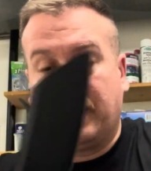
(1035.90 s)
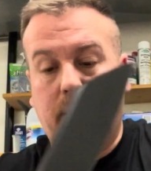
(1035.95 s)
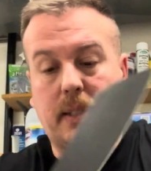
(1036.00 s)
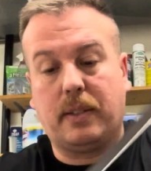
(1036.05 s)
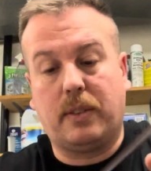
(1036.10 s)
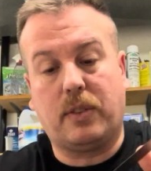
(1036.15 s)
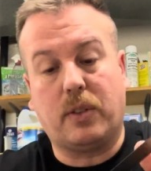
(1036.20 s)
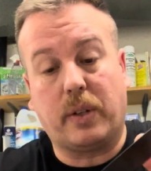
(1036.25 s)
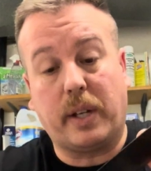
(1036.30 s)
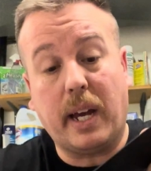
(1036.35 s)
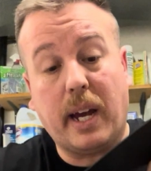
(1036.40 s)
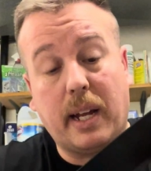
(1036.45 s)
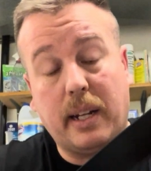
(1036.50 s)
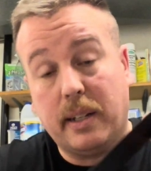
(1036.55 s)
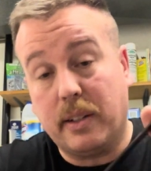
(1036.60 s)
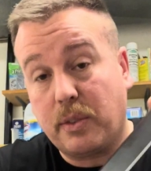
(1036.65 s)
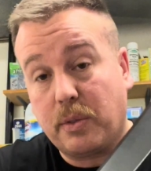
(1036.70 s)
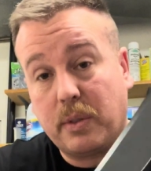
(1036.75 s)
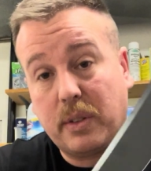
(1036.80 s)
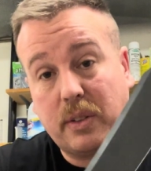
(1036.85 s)
So yeah, and
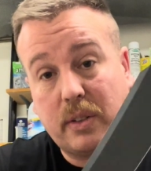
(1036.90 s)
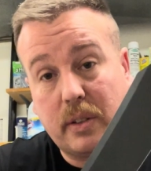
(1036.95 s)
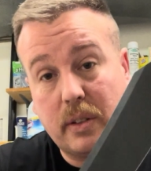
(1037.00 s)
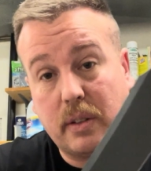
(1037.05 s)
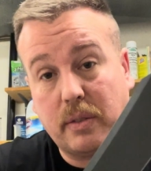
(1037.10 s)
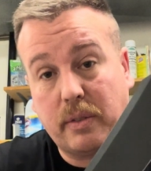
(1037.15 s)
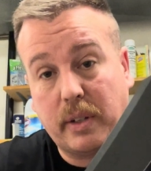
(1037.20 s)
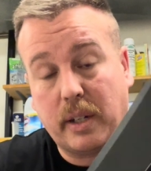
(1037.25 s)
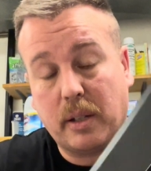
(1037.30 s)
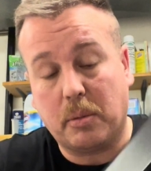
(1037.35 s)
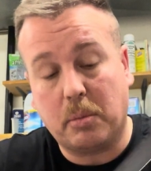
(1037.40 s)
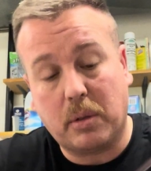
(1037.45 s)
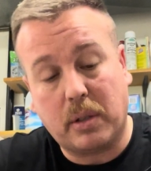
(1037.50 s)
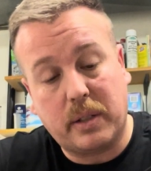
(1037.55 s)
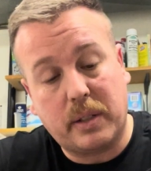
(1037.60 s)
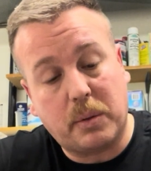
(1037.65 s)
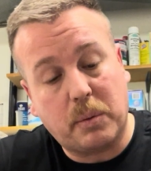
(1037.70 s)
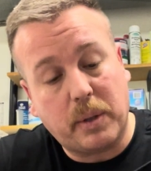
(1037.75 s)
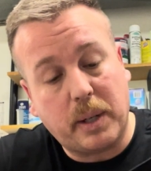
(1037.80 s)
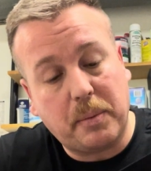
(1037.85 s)
this one's still available on
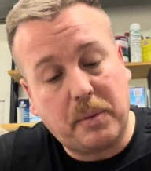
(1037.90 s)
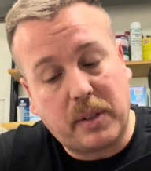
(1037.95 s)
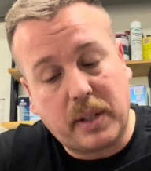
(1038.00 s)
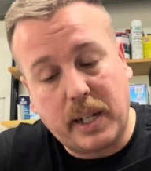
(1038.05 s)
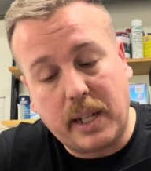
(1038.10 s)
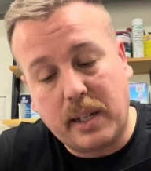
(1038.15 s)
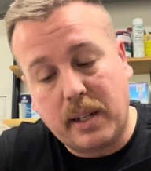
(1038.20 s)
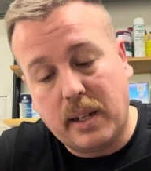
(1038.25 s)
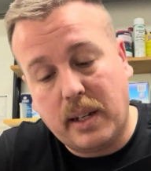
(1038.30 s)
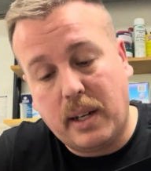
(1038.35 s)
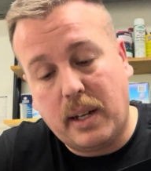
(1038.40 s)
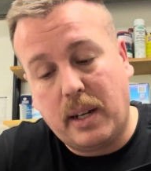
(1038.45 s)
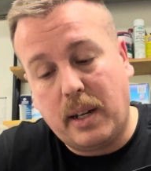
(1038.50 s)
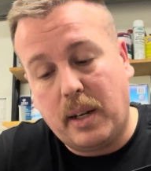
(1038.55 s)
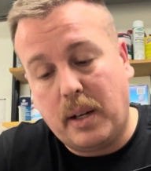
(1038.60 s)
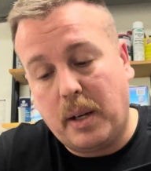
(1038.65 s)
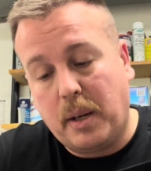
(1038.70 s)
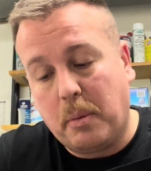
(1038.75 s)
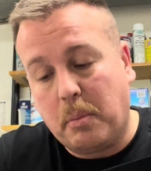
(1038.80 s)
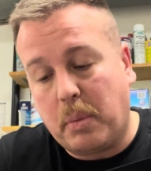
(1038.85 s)
their website,
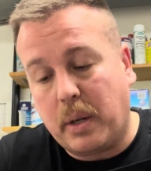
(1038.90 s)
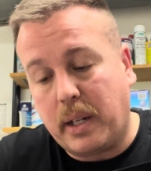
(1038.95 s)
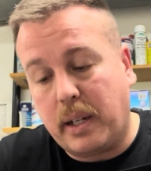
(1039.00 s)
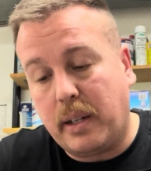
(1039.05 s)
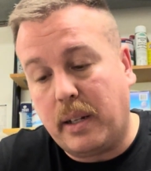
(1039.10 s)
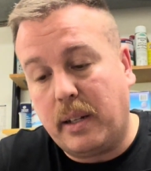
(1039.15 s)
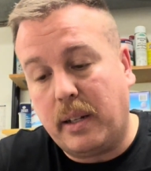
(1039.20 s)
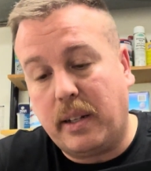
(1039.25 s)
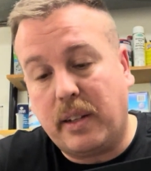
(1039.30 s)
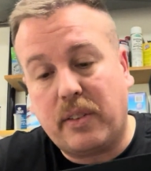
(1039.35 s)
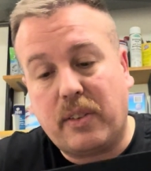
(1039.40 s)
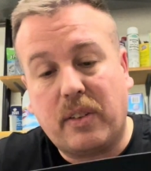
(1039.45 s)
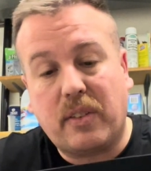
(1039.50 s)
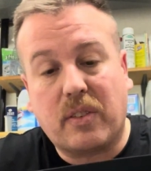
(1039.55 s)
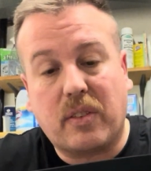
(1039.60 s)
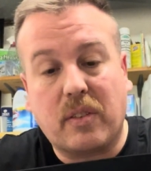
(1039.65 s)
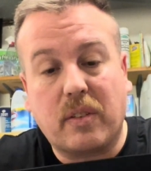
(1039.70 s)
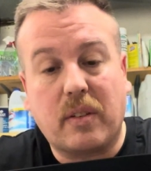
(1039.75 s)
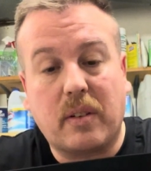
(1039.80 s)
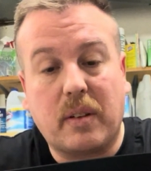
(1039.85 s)
but this
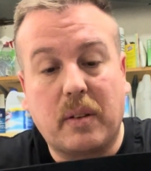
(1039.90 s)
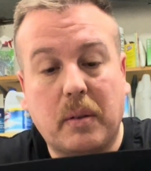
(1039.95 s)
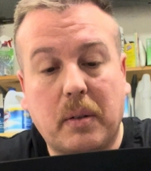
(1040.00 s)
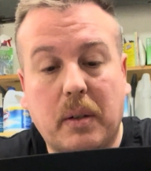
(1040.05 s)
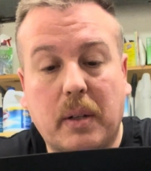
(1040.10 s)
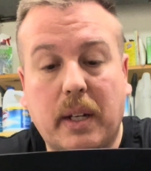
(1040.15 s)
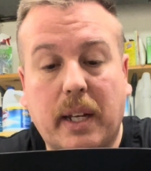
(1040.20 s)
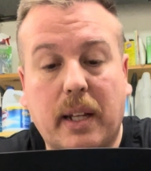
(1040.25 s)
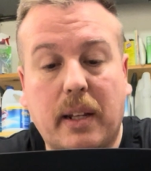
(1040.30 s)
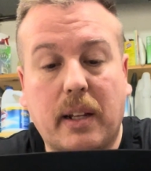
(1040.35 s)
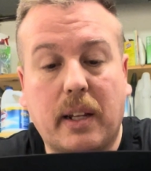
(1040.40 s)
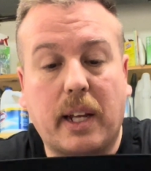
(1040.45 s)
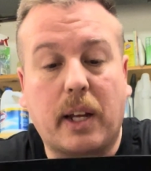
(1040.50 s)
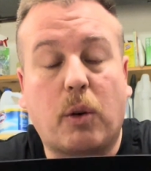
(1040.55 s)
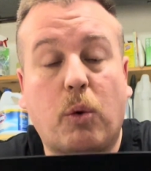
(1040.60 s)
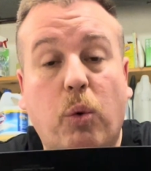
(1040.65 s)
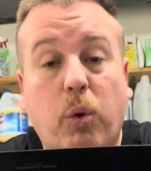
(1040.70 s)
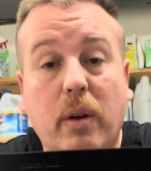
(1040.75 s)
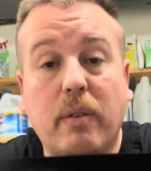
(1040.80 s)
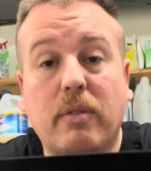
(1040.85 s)
is
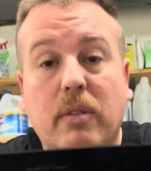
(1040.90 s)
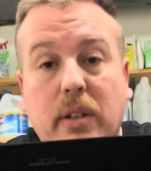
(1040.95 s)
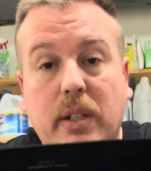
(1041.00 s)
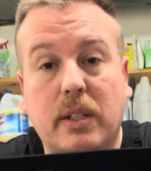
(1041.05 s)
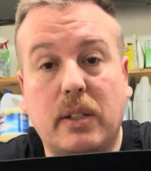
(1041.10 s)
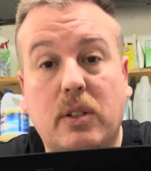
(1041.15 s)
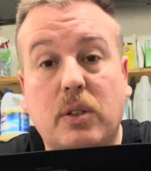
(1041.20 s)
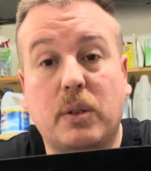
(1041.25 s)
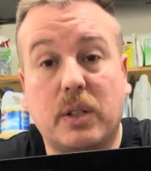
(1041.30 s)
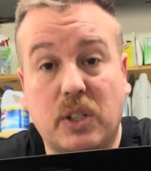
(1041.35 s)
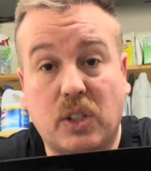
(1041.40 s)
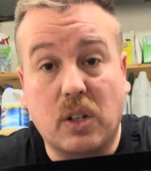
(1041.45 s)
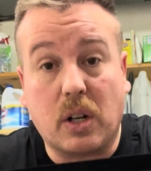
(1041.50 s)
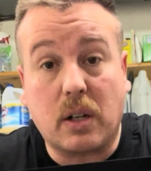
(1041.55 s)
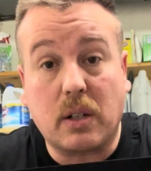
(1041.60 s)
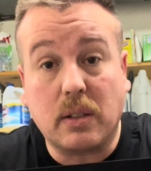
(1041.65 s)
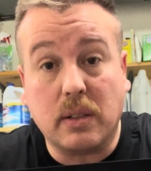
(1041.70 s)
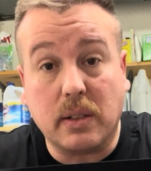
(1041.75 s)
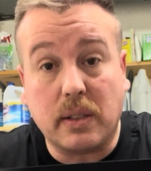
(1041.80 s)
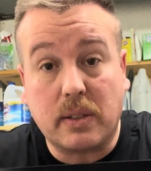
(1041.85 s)
equivalent to a
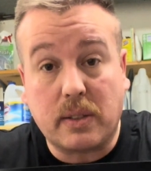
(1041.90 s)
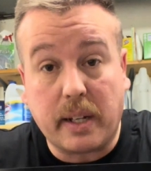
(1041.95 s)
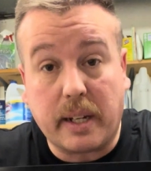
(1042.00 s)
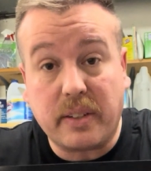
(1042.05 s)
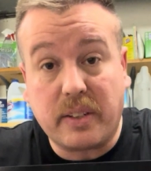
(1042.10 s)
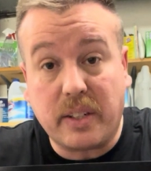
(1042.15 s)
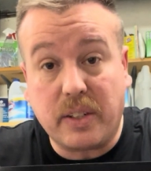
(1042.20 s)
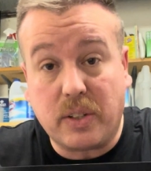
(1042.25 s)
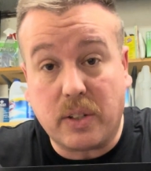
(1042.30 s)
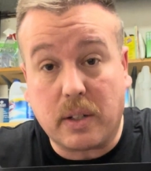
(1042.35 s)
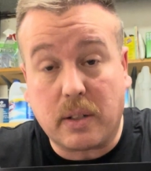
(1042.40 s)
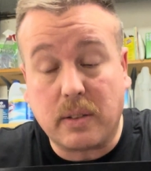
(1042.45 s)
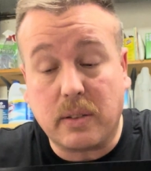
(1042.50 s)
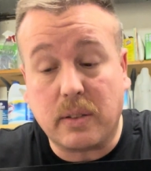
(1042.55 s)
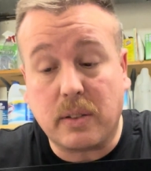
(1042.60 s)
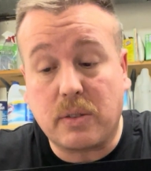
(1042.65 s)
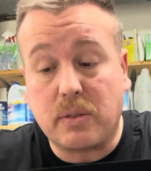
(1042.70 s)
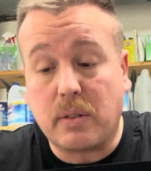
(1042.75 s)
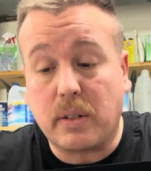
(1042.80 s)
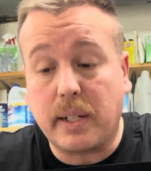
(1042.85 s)
Jungless, Essie
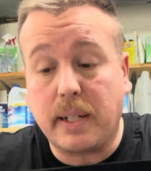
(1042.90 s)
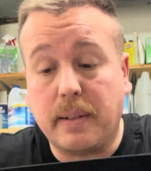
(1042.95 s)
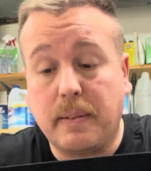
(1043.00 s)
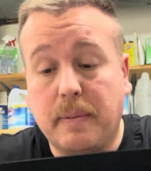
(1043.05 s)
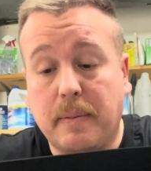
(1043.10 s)
Jungless, right?